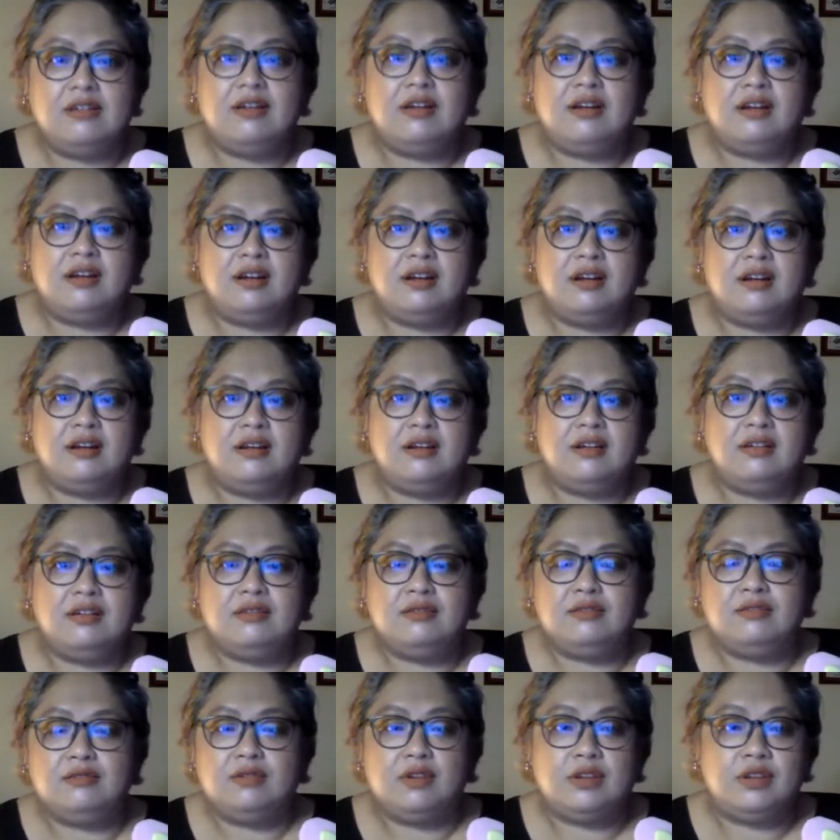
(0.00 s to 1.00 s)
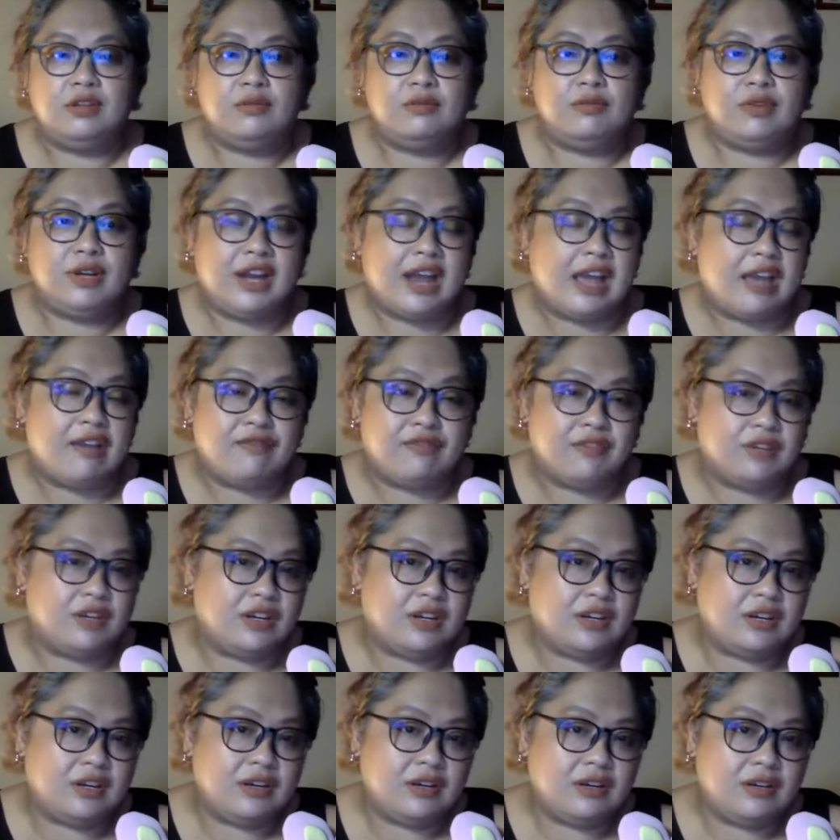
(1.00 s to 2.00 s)
on
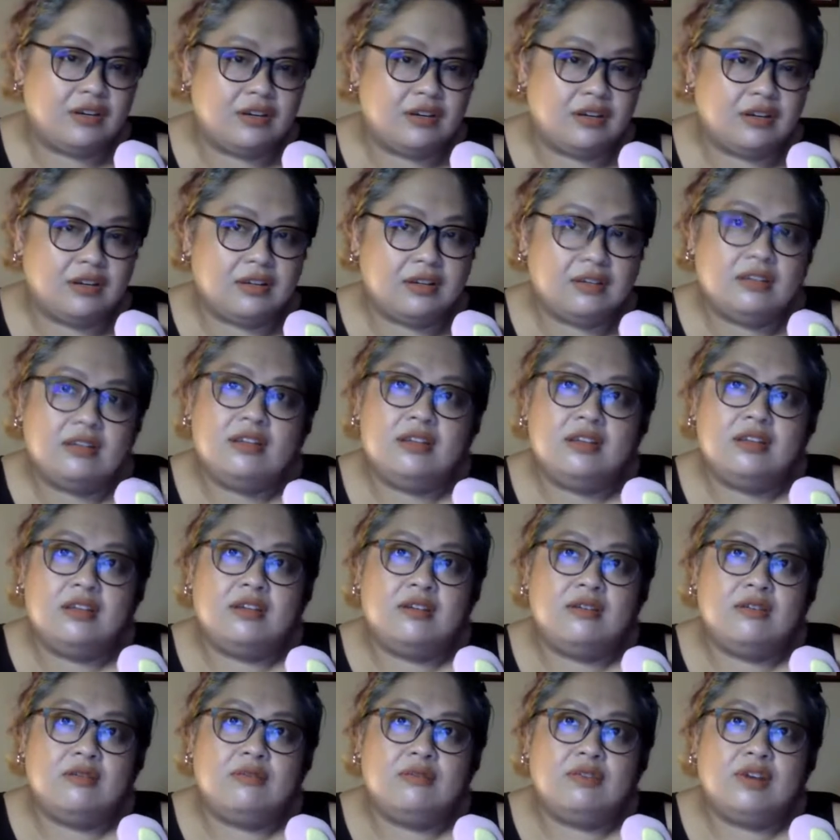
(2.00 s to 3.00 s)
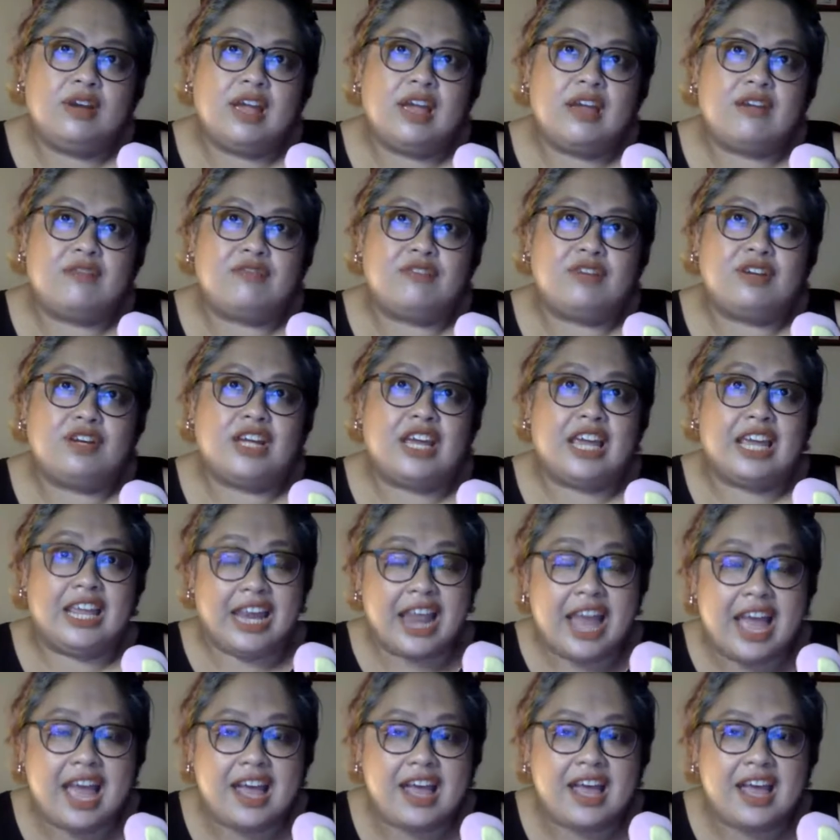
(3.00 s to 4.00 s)
wherever
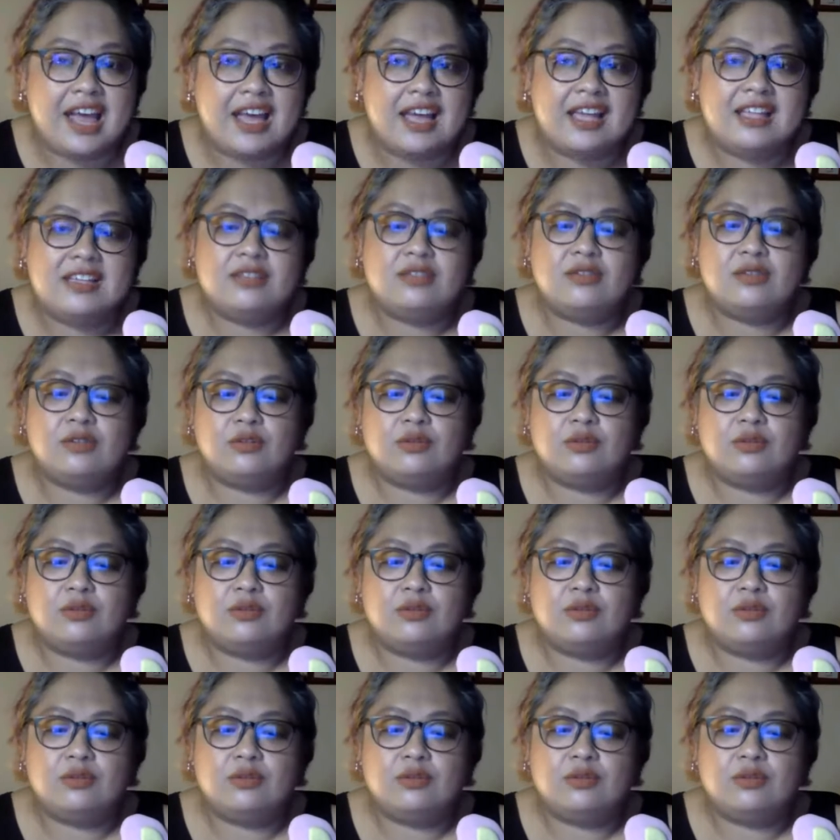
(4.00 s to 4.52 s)
kailangan.